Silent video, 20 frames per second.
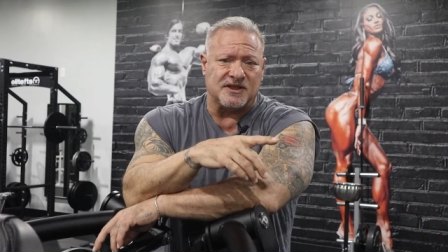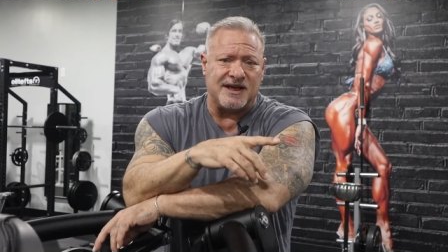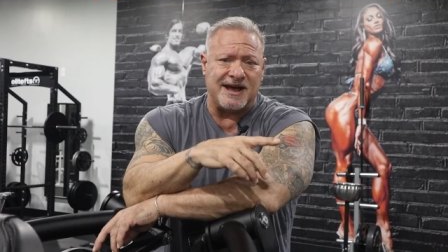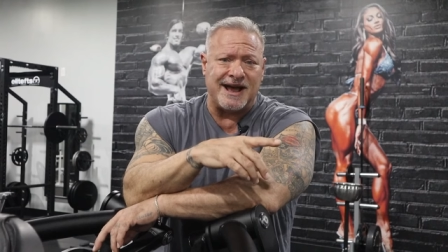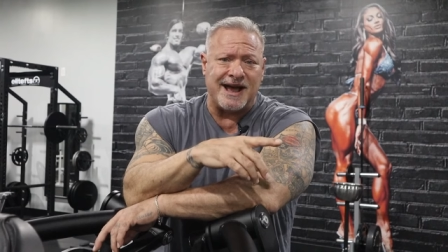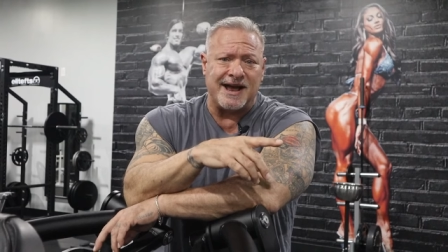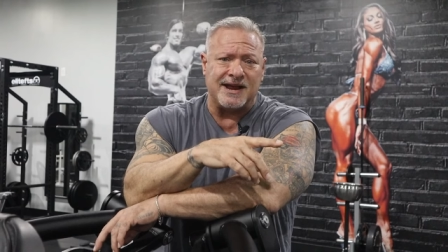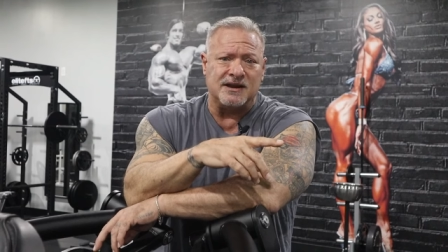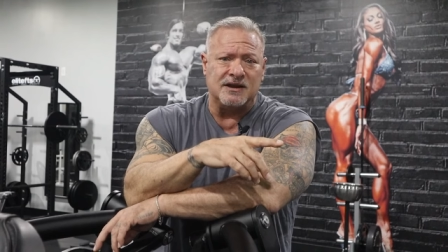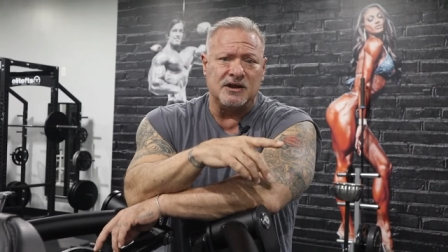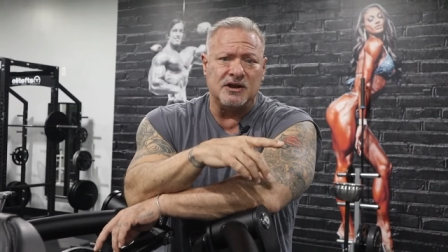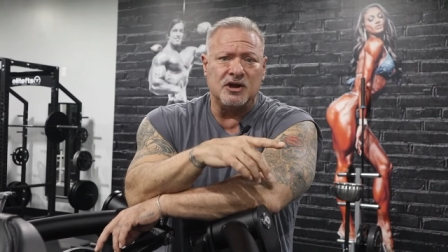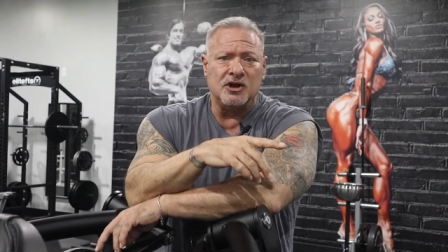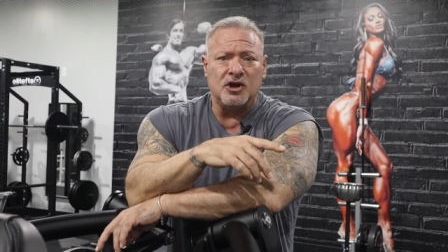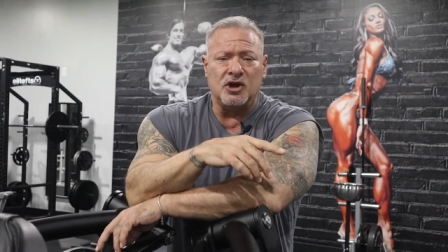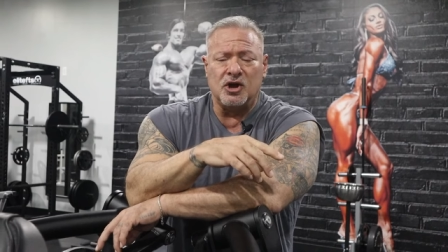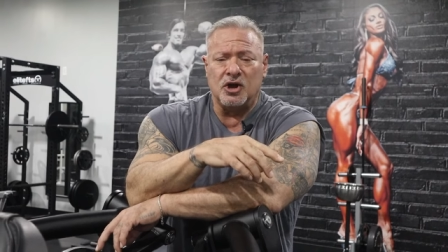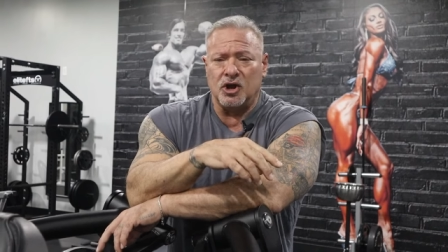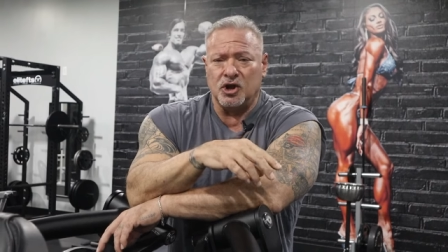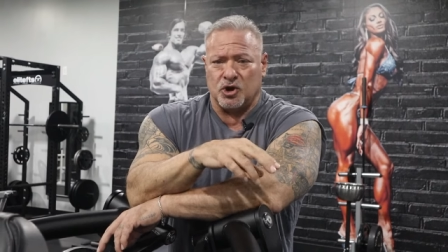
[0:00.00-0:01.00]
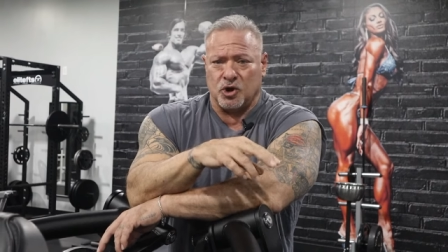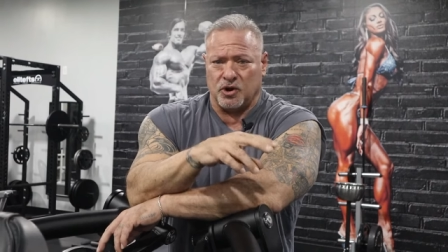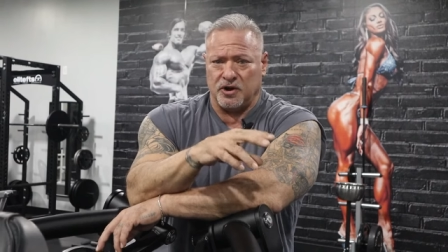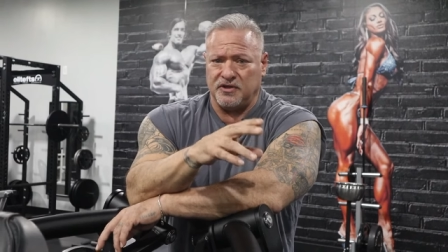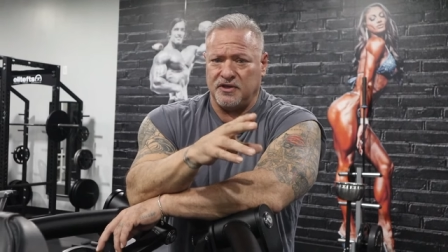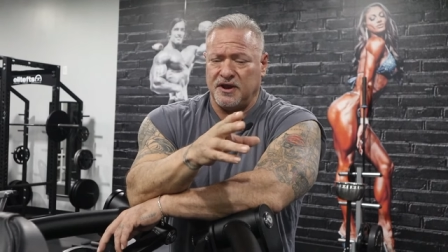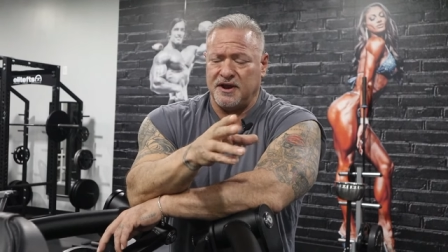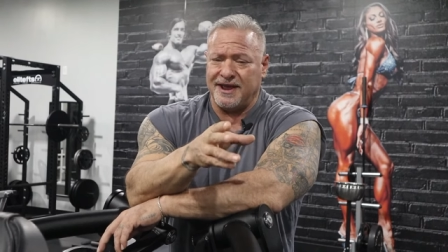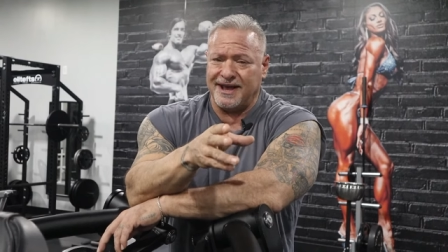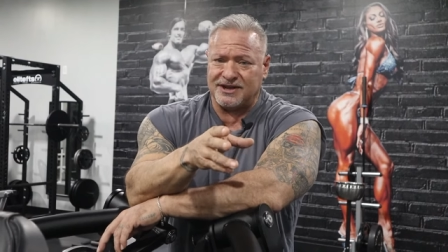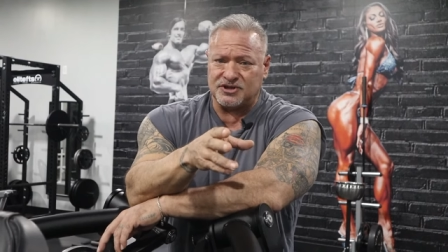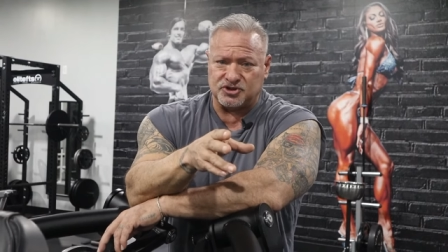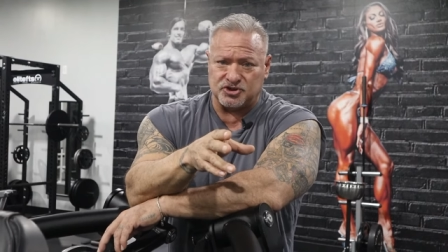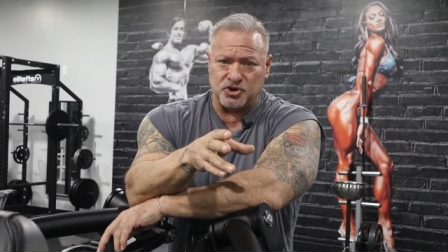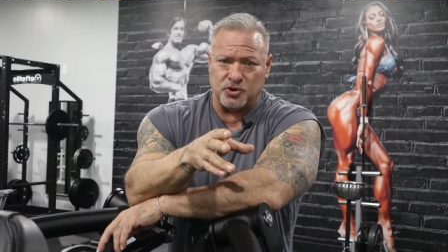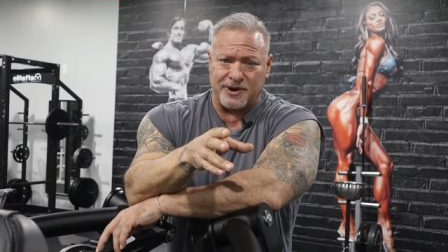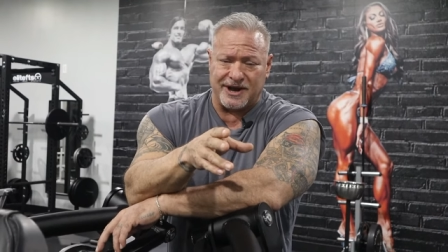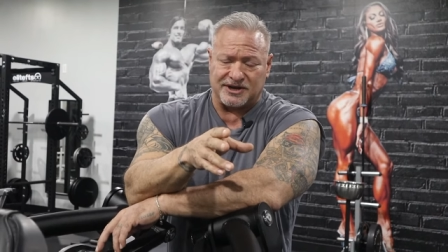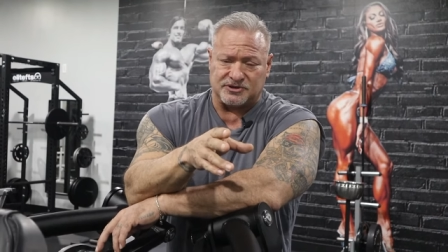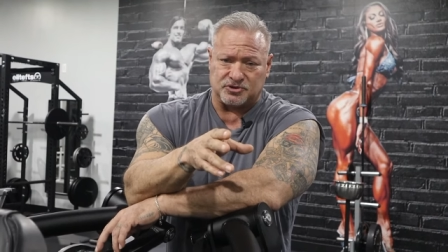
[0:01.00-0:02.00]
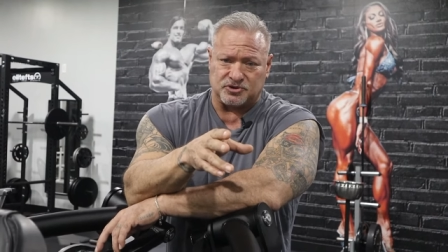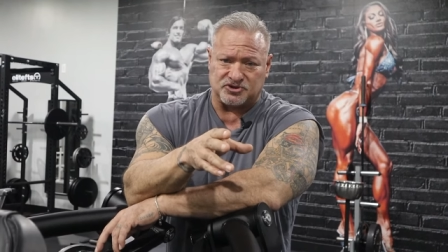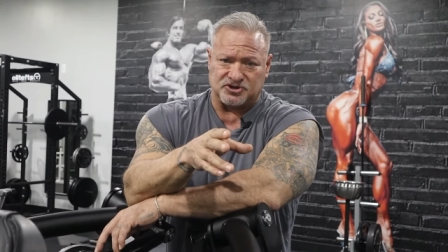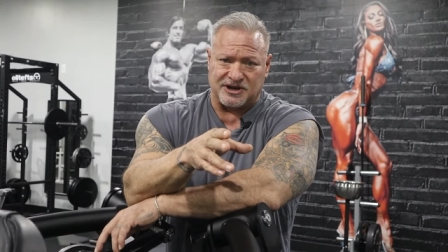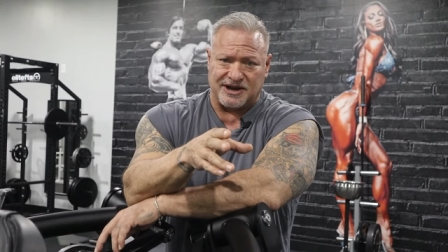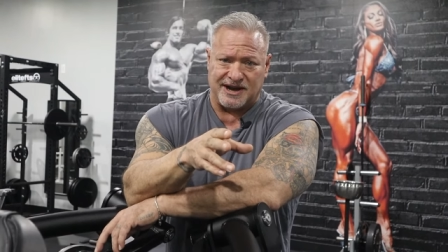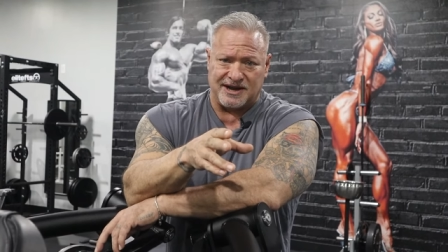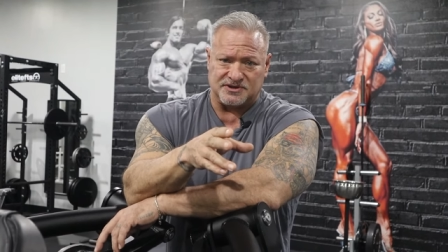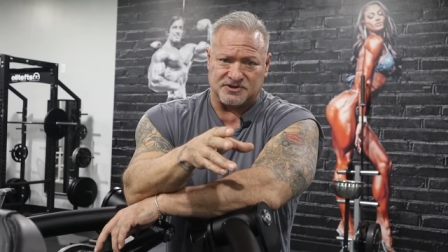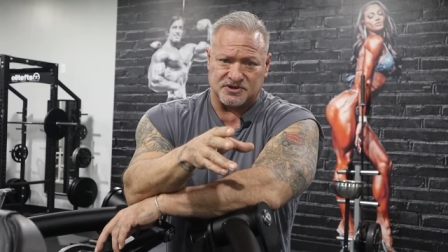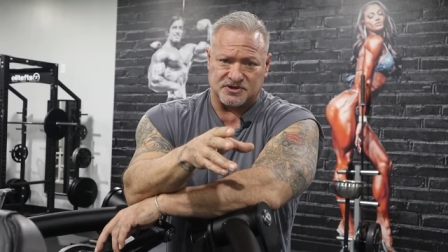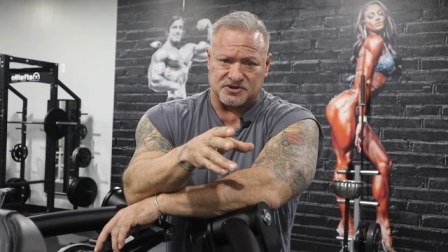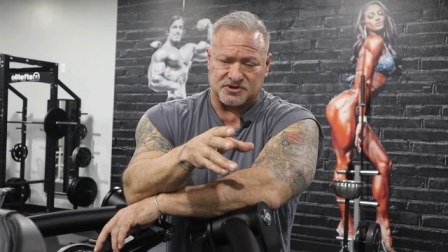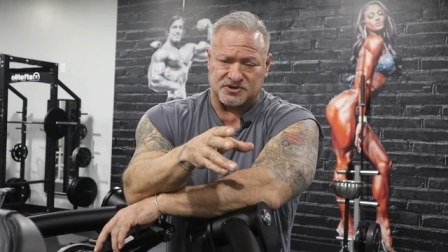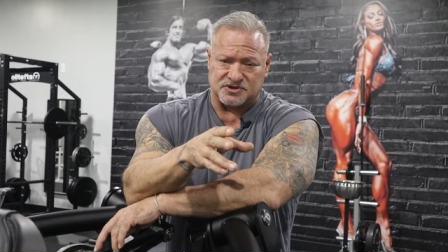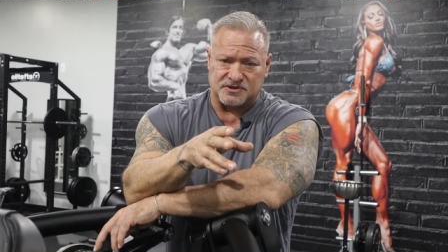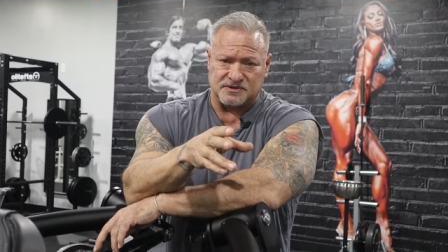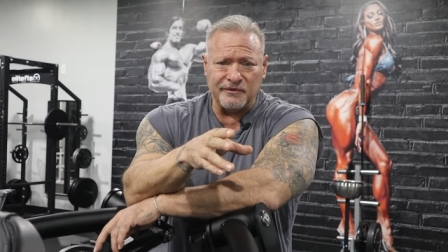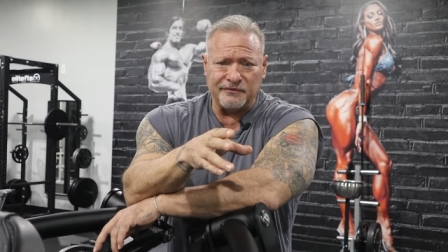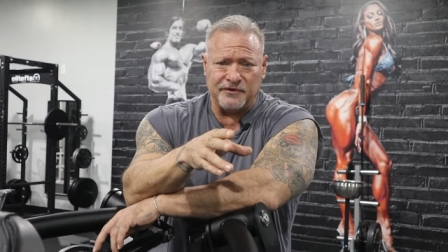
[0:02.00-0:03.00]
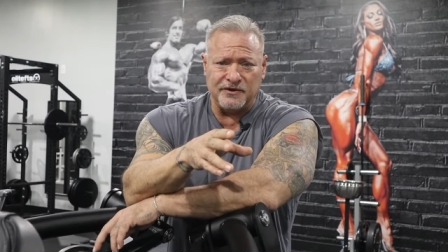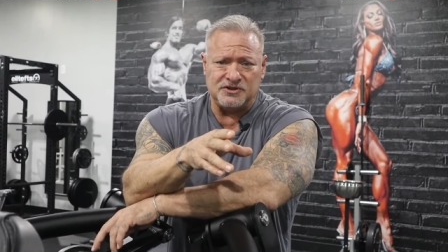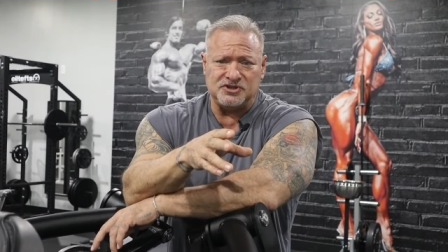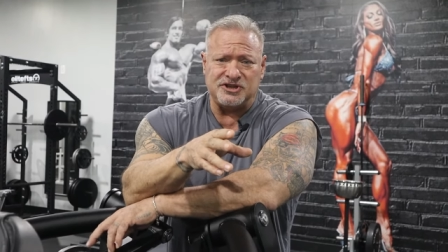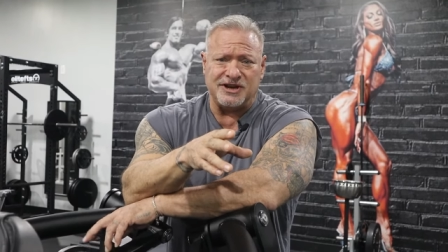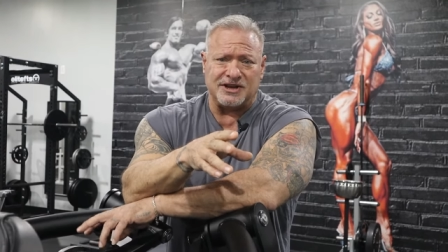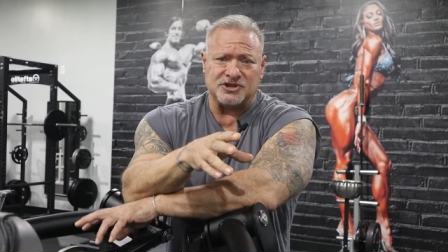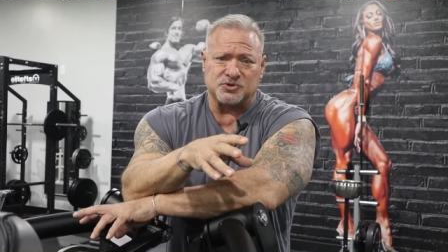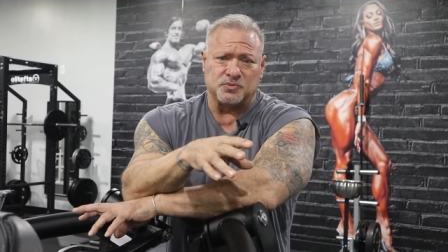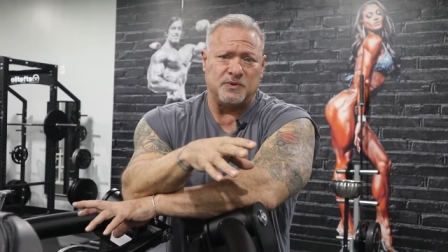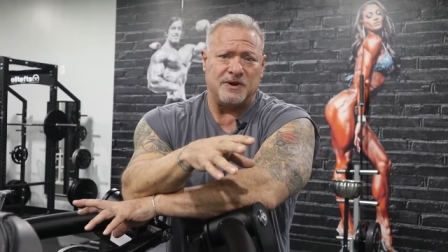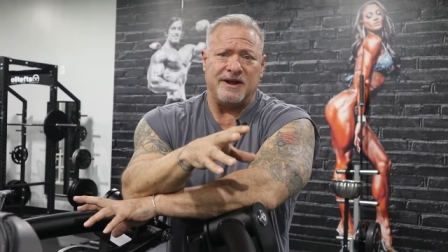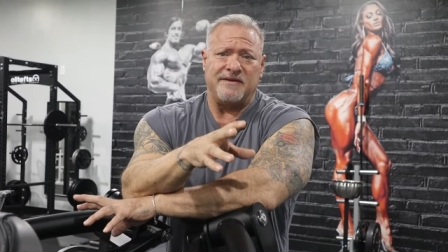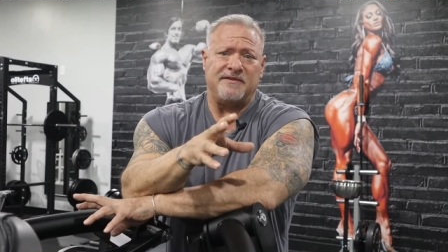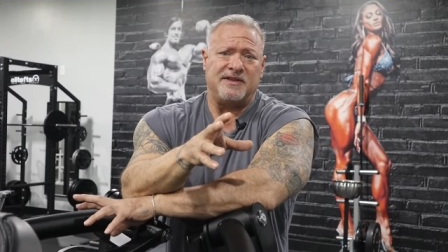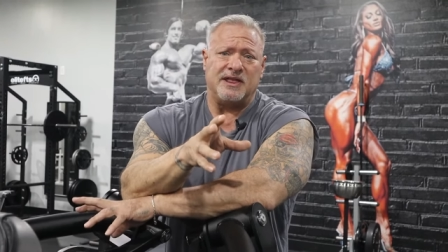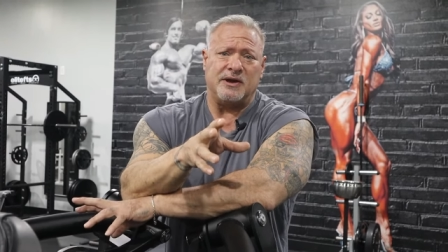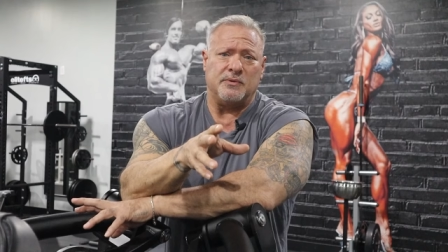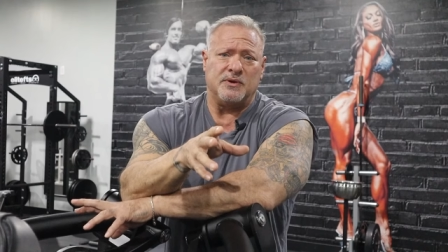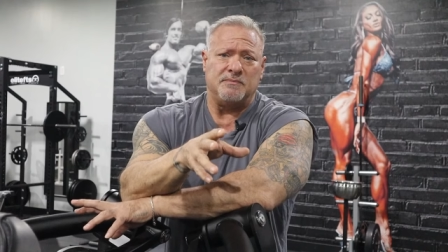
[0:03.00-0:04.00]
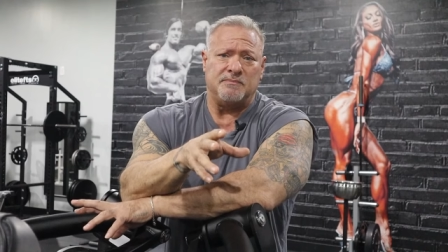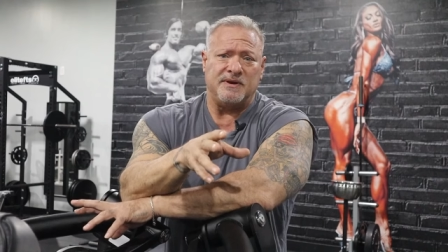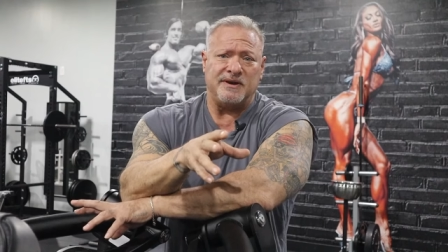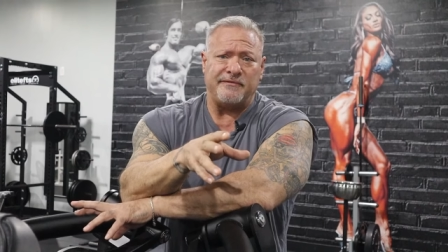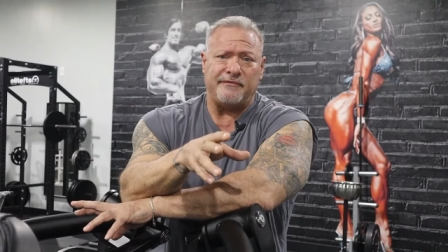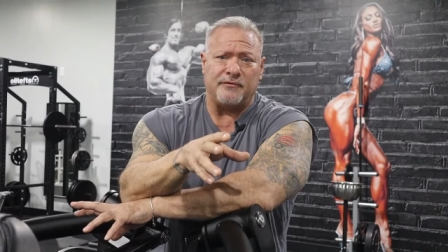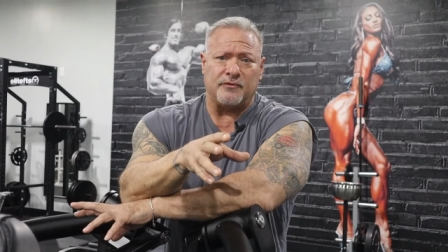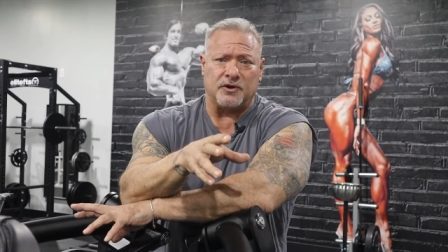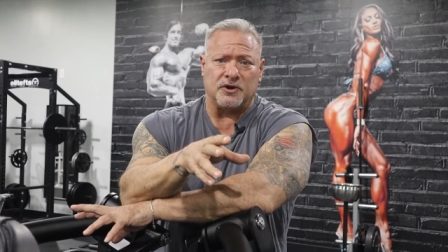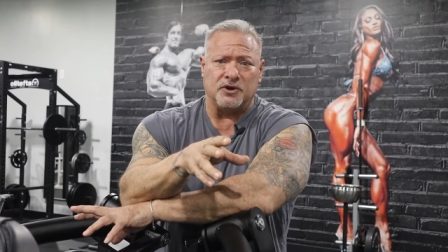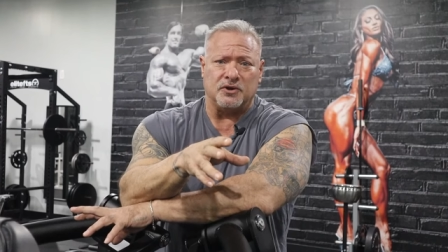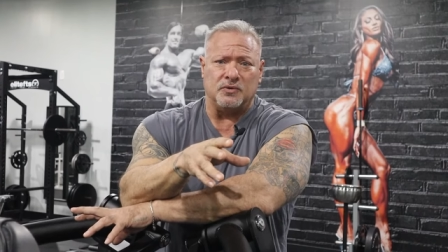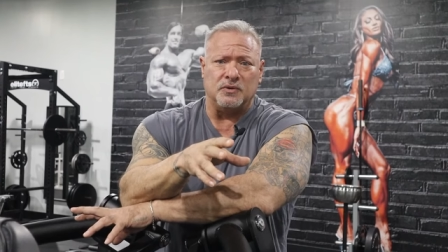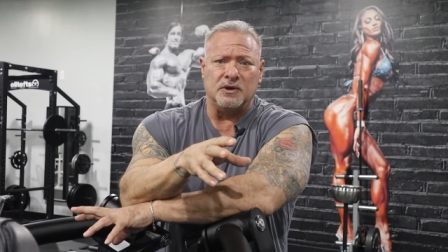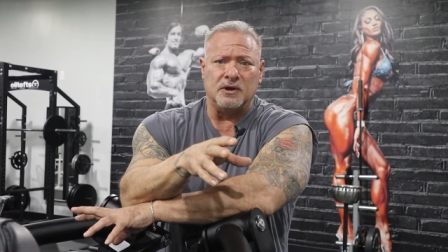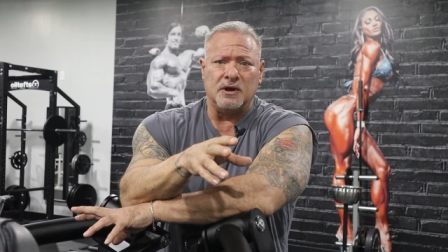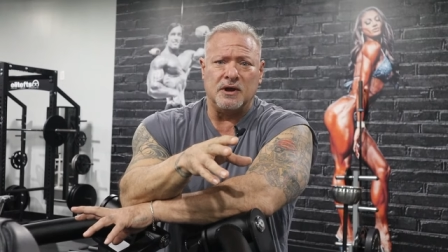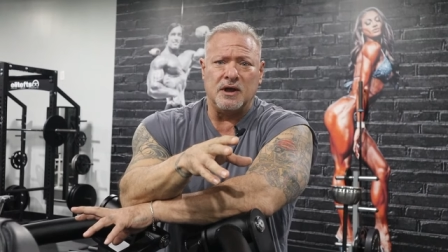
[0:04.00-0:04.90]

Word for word: of that, go to the next two exercises for chest, whatever they would be for you,